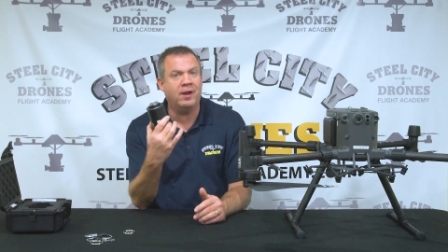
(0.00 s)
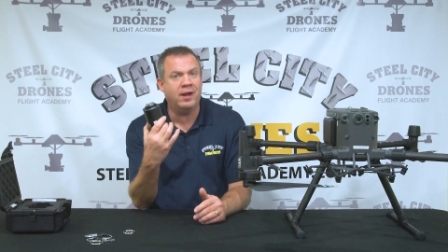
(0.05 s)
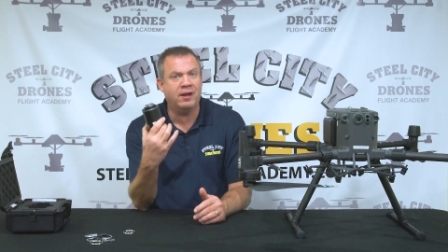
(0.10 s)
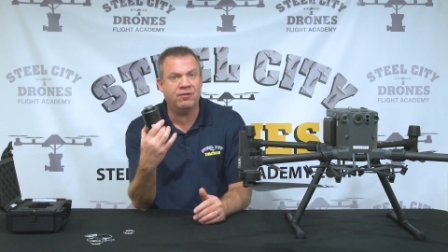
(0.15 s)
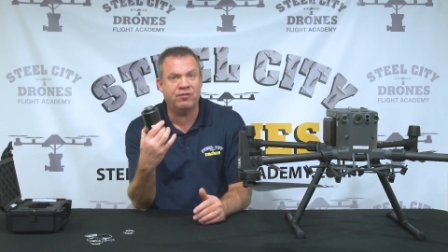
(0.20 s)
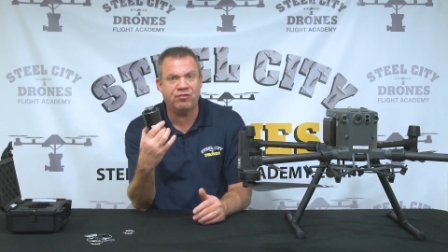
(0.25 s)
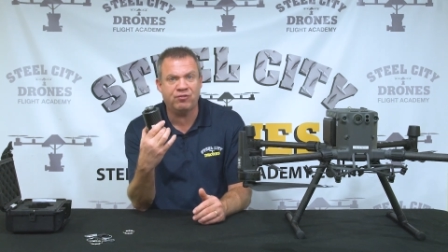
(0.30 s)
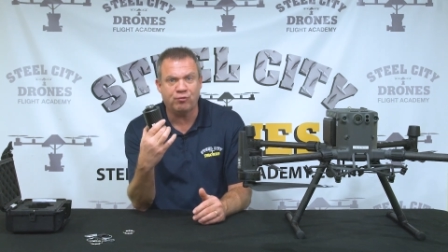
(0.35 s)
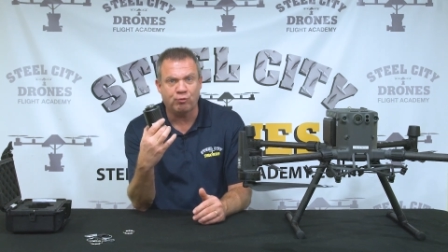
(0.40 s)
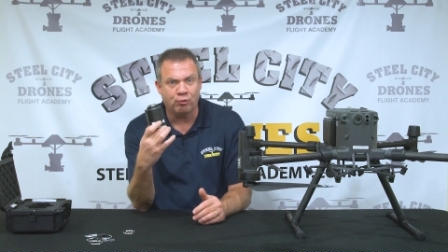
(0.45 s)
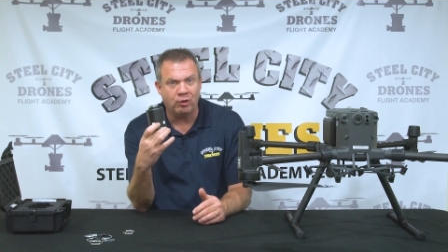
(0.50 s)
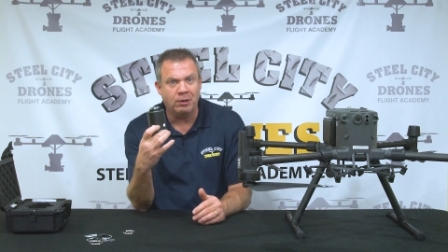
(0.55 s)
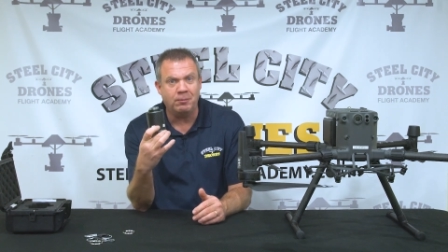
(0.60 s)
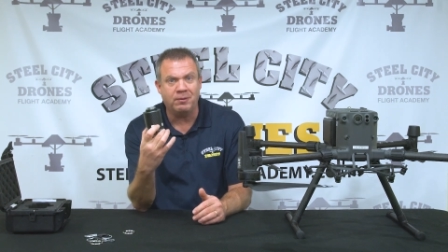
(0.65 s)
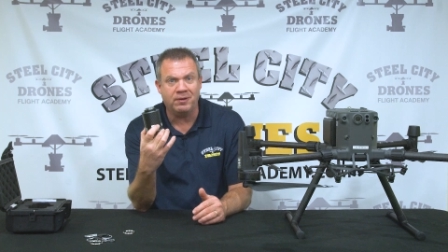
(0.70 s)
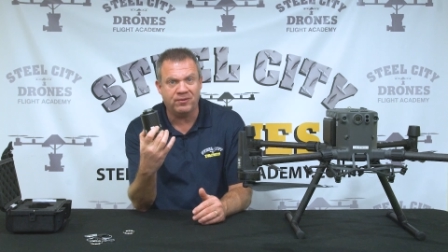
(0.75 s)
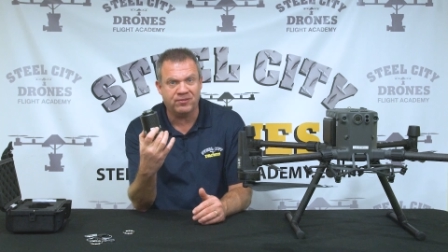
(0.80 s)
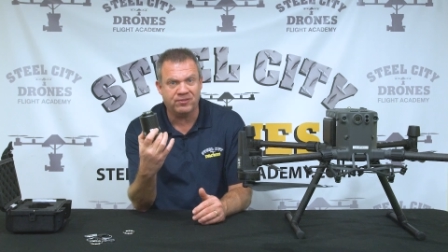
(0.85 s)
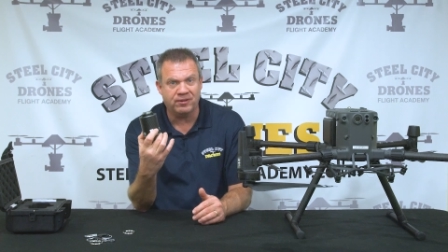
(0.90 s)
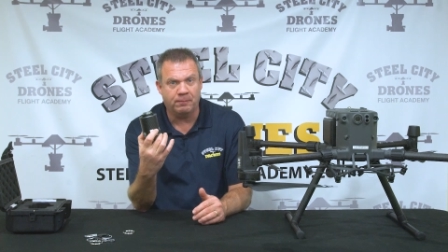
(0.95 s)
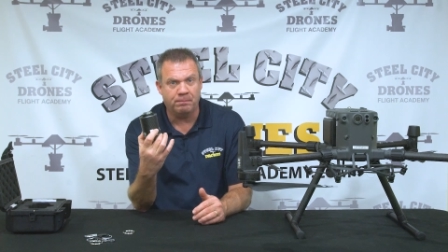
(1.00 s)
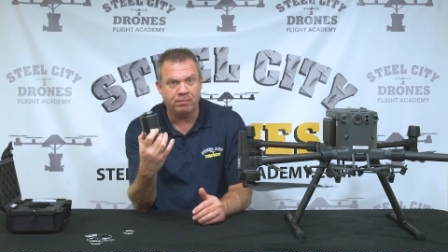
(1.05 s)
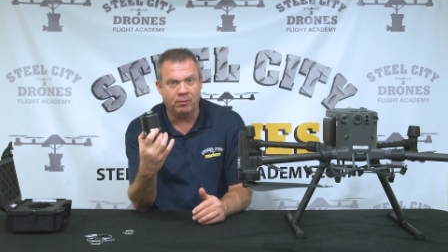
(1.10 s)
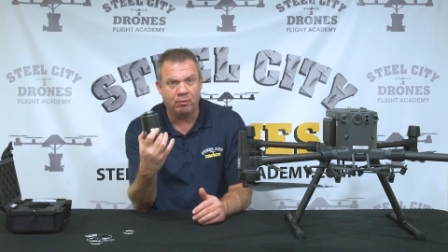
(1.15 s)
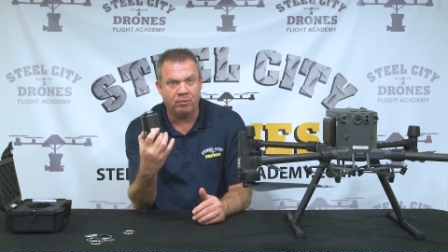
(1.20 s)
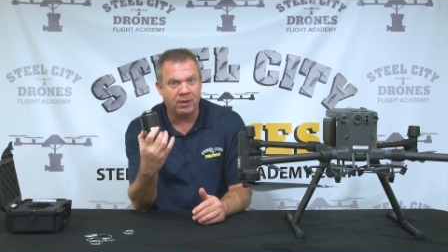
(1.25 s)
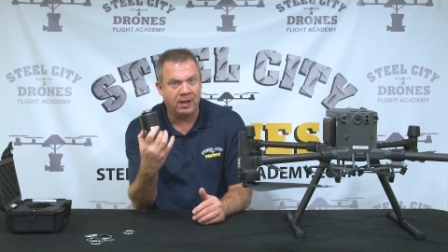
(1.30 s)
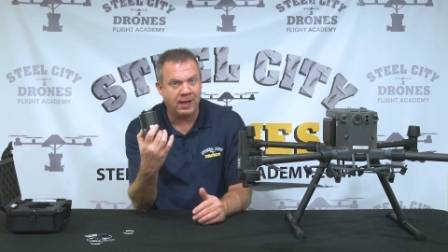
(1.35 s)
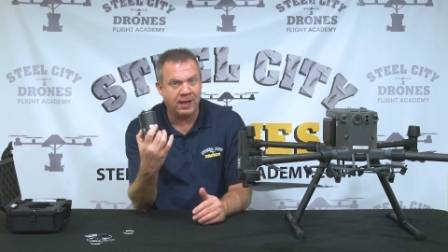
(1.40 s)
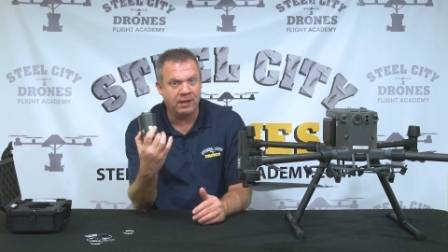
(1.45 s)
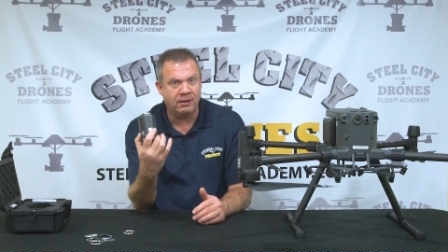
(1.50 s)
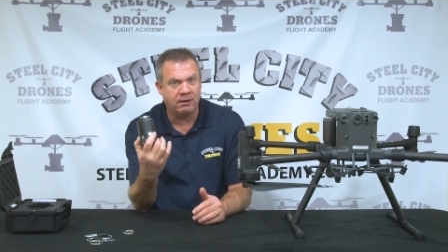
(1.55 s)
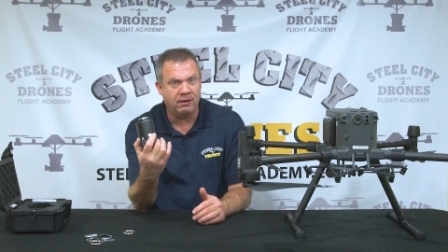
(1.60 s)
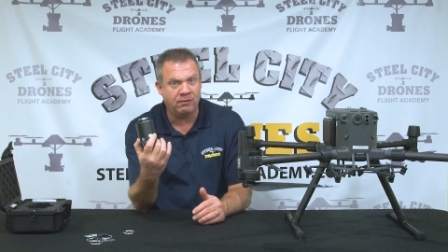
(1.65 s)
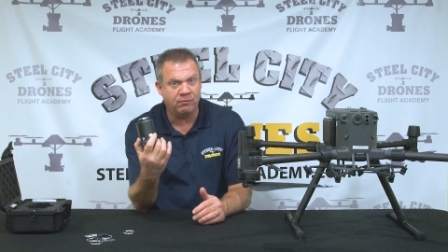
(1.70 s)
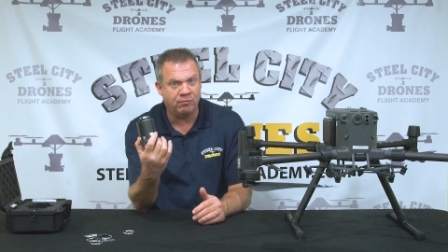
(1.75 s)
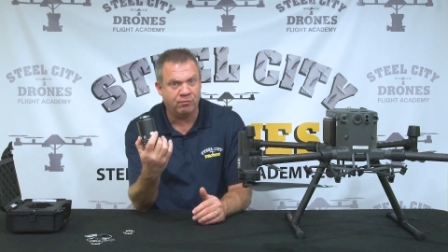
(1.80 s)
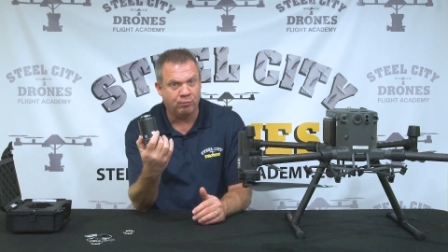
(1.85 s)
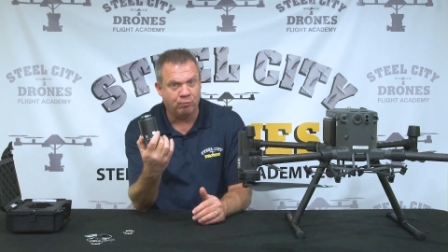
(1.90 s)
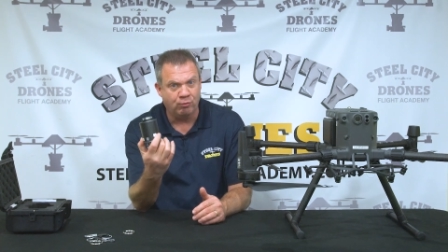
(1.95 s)
extremely simple.
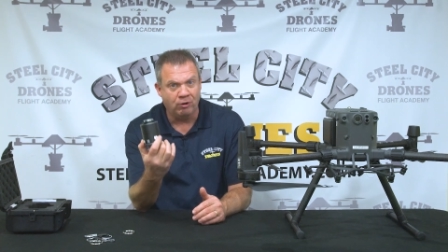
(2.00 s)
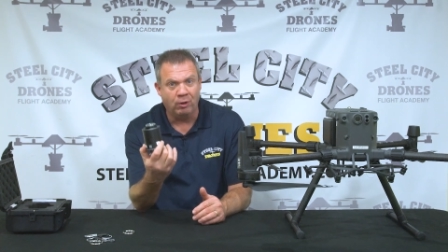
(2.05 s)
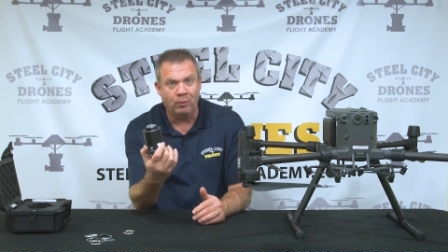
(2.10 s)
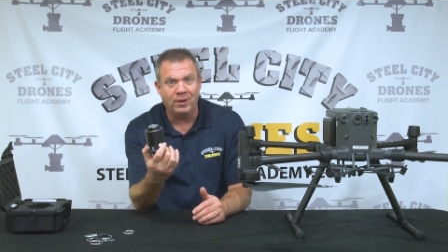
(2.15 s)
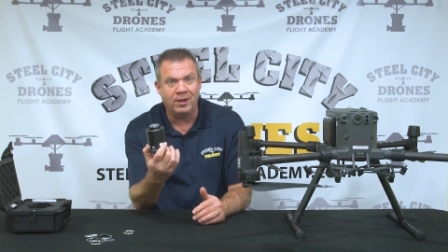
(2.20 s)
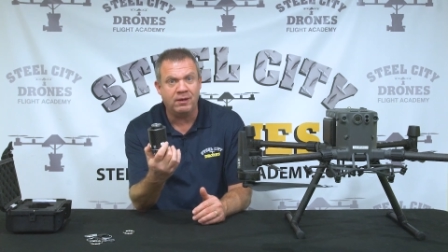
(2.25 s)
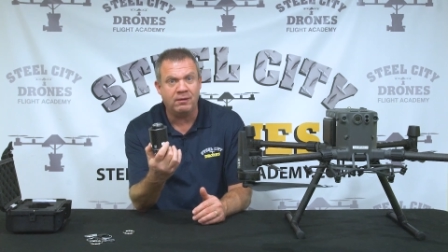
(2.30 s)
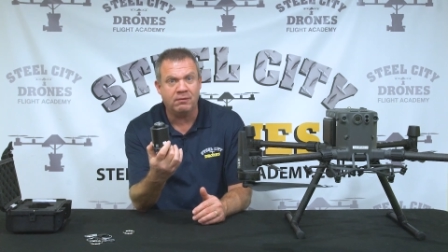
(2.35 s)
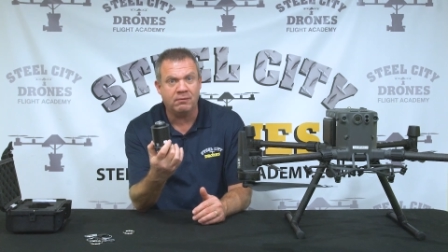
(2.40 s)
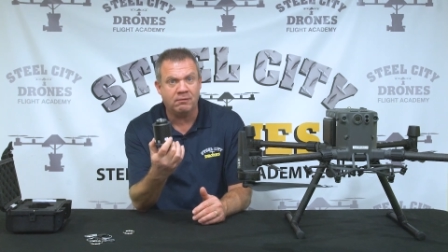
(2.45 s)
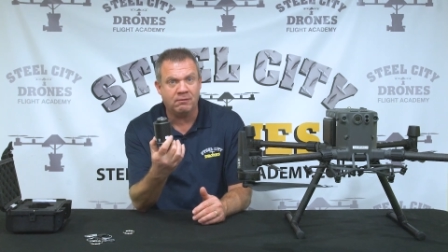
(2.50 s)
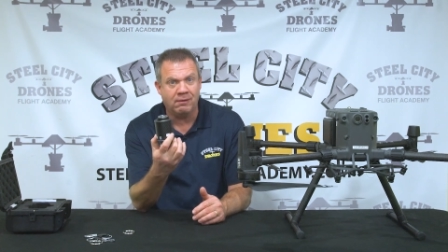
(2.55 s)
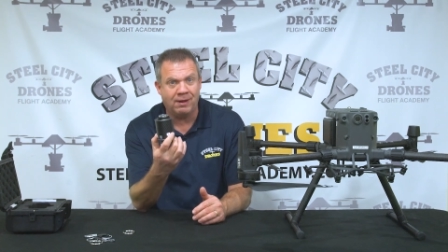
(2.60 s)
It's really